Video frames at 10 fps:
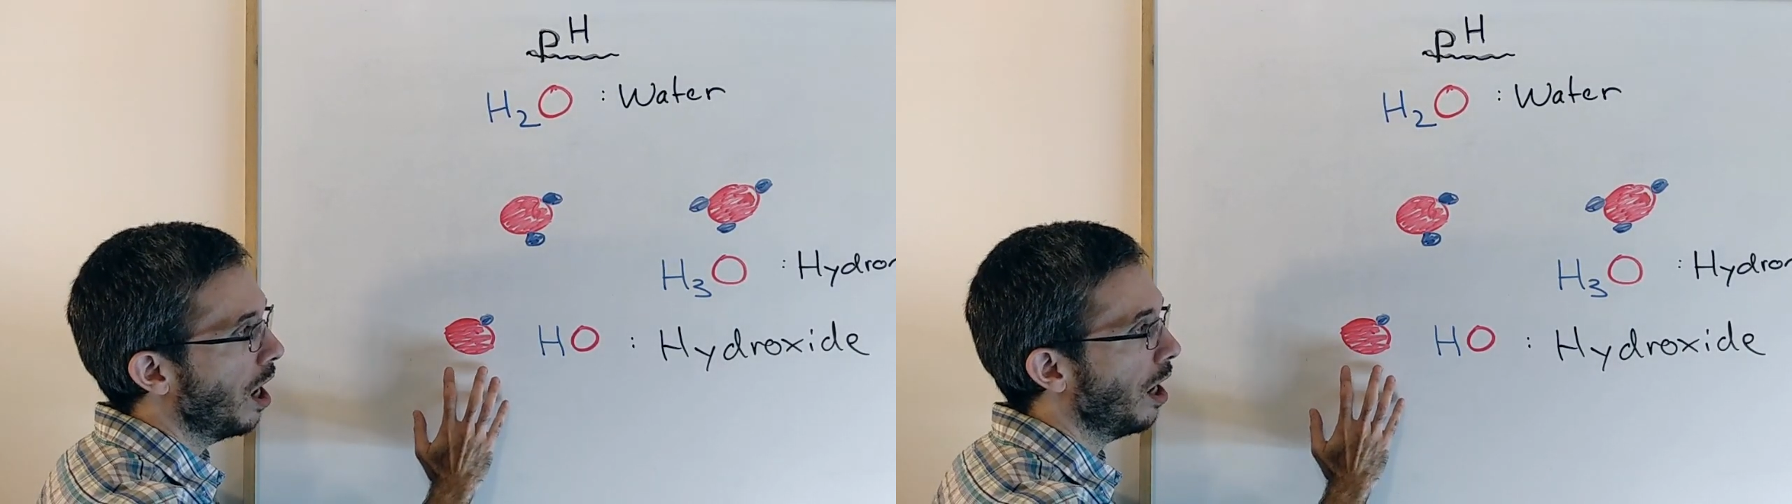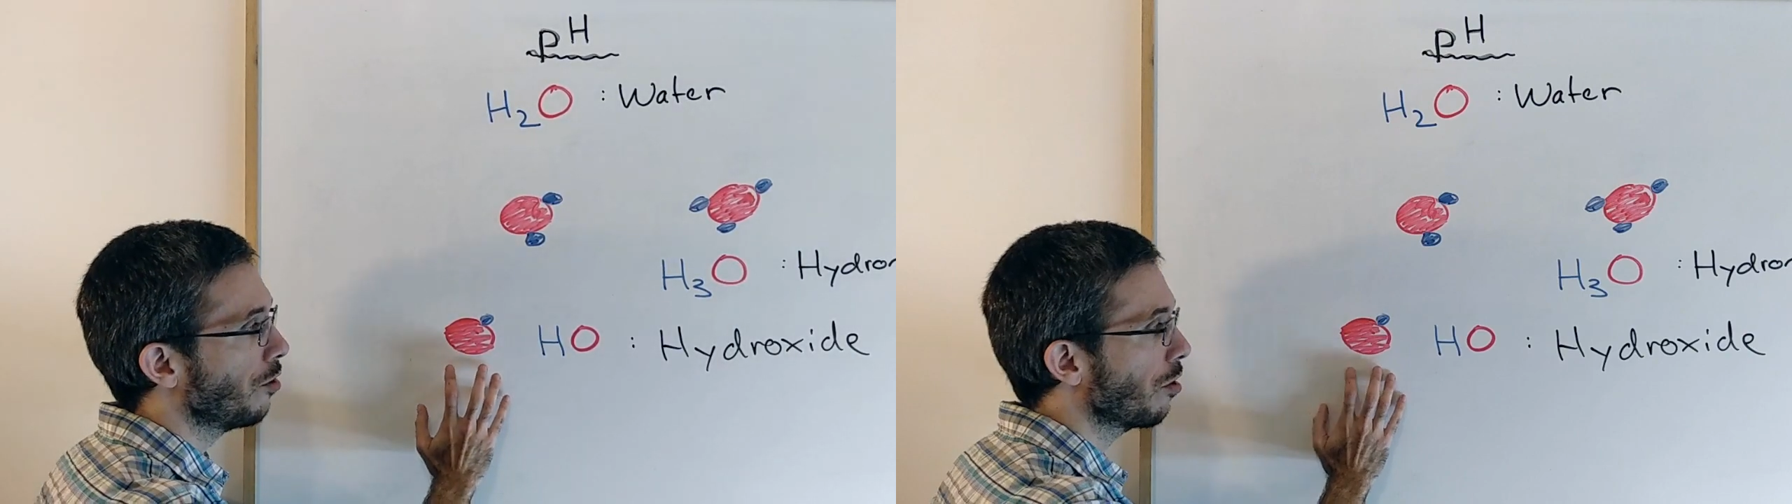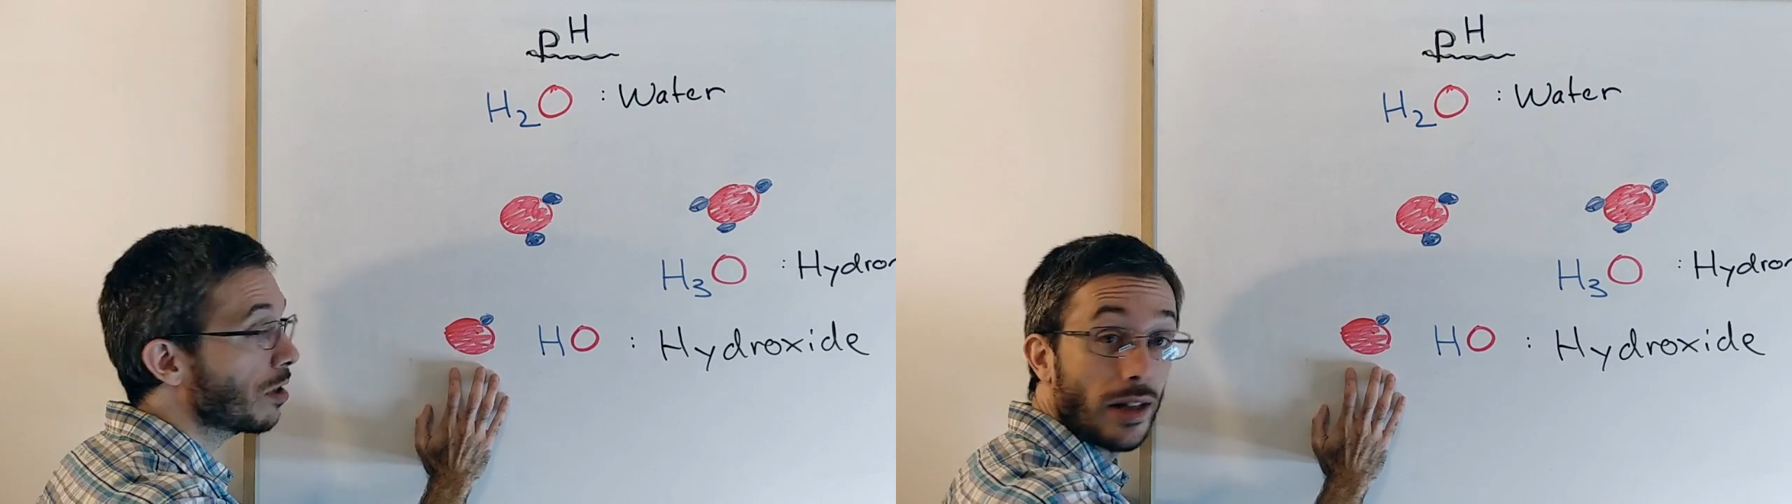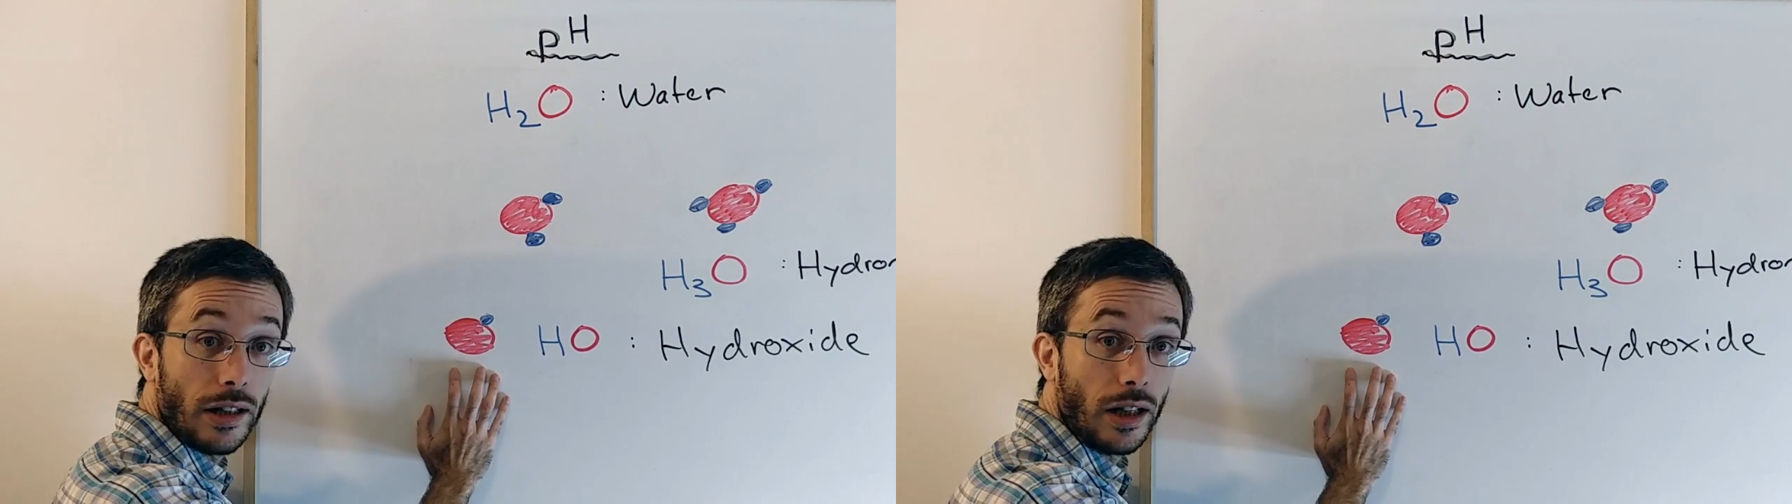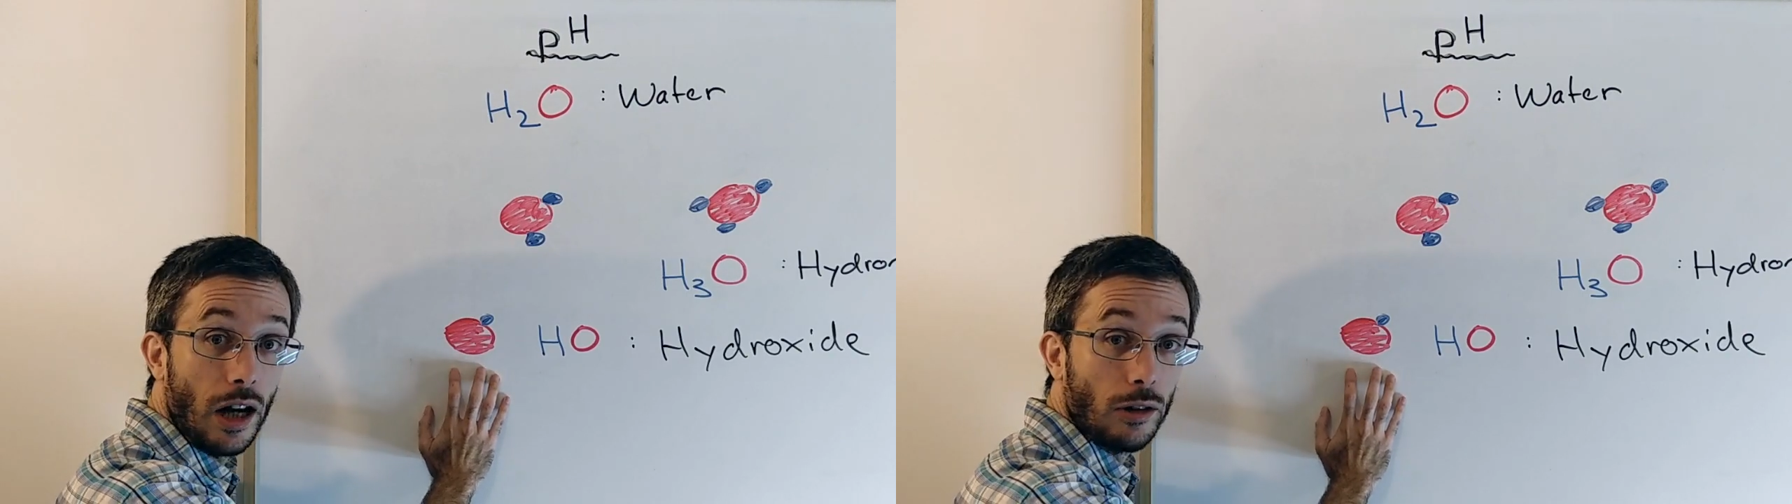
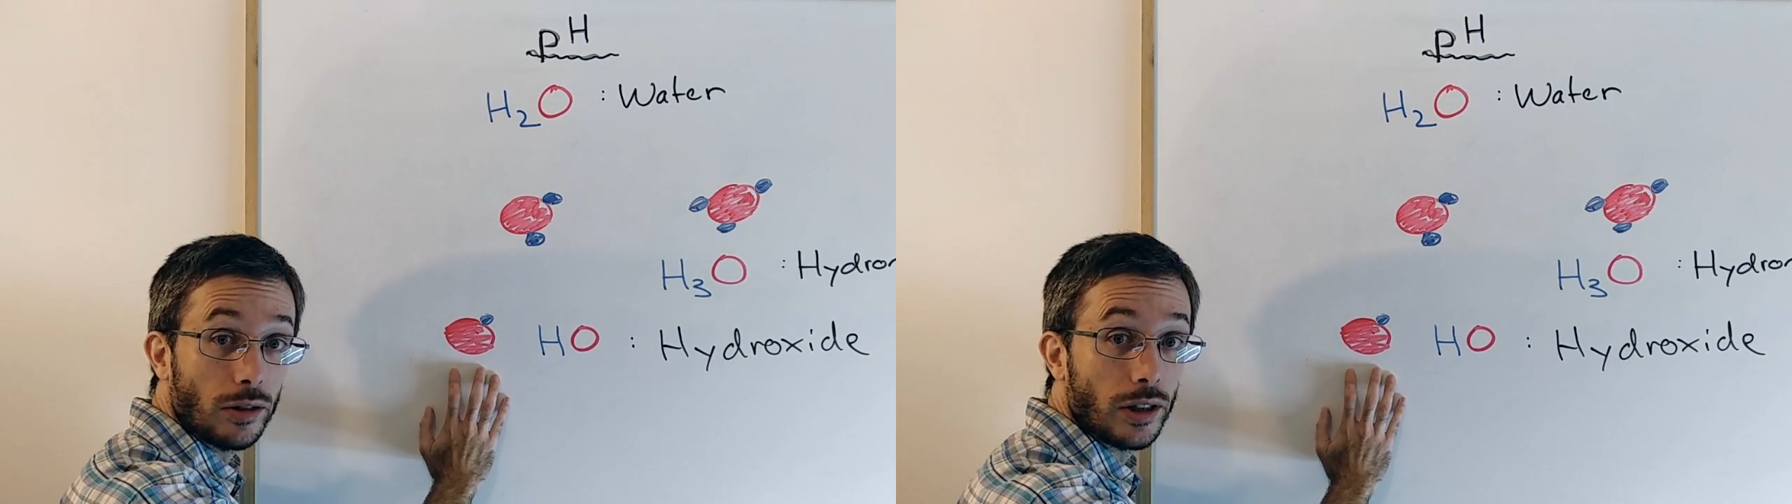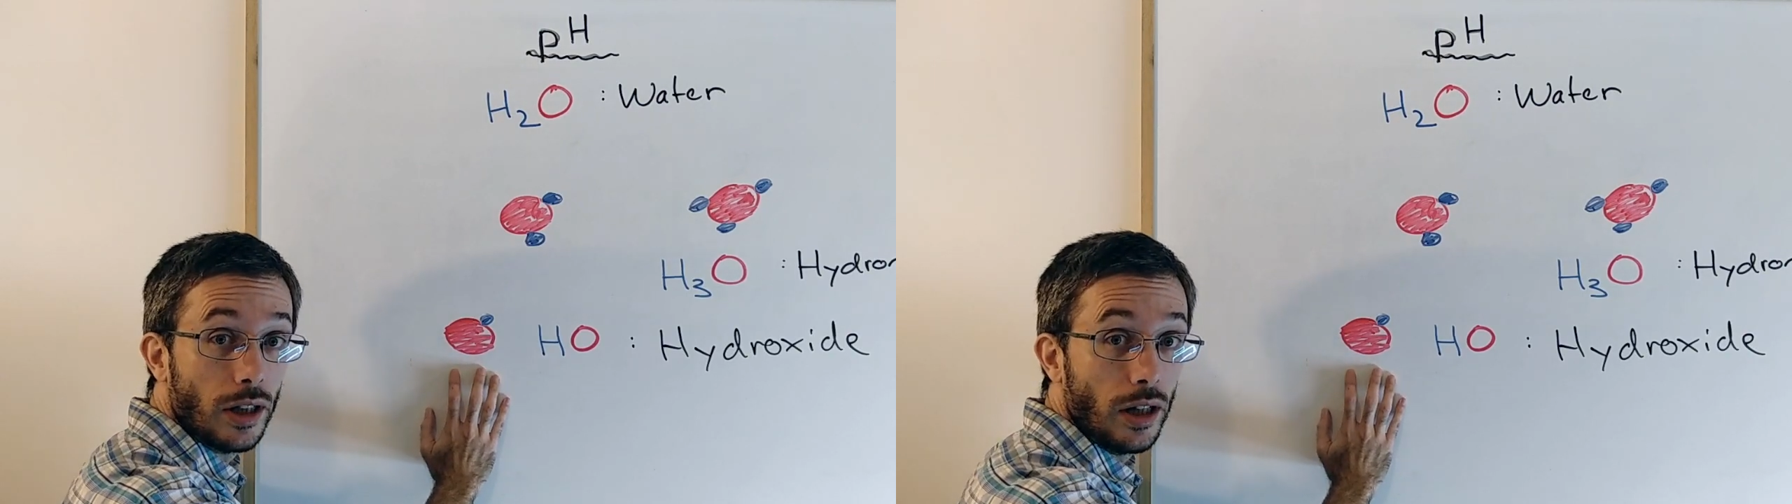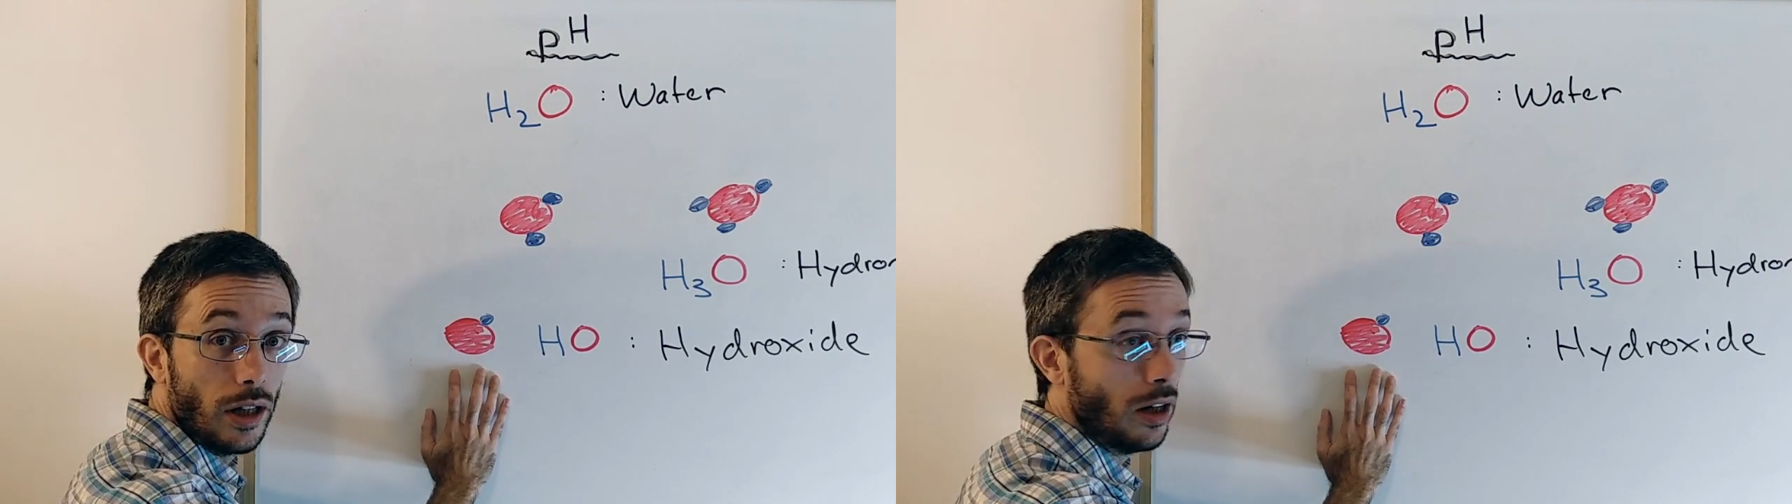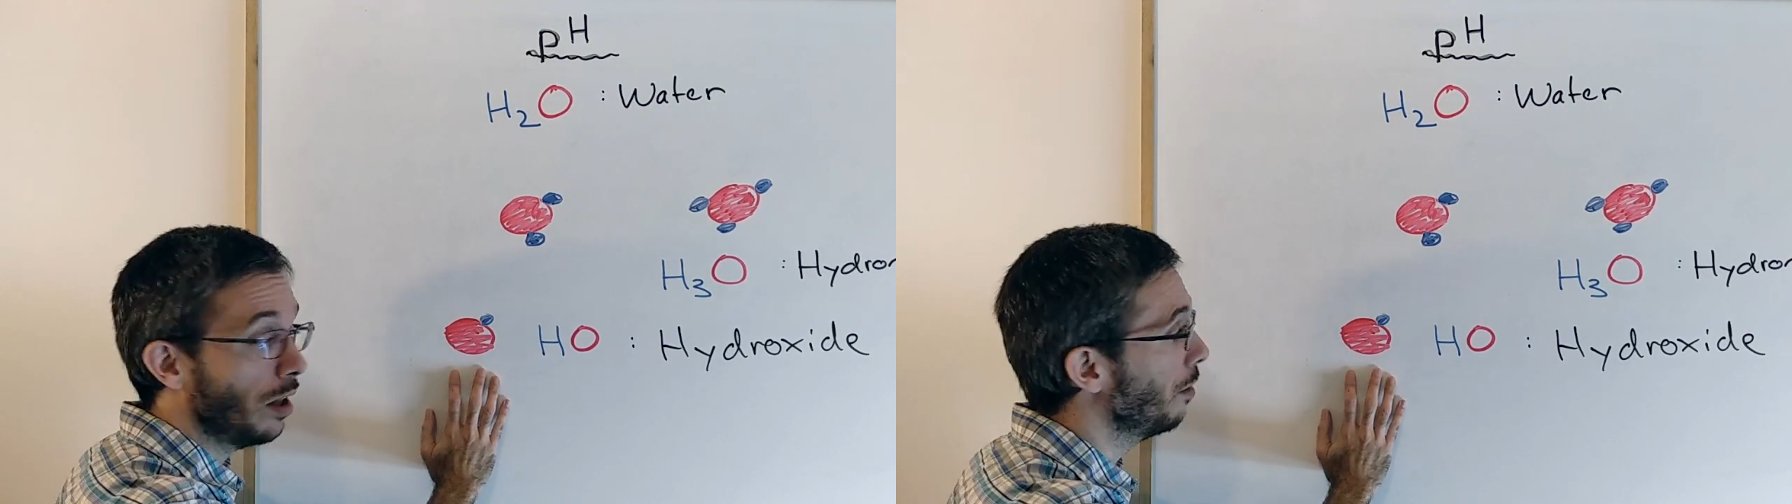hydroxide count uh,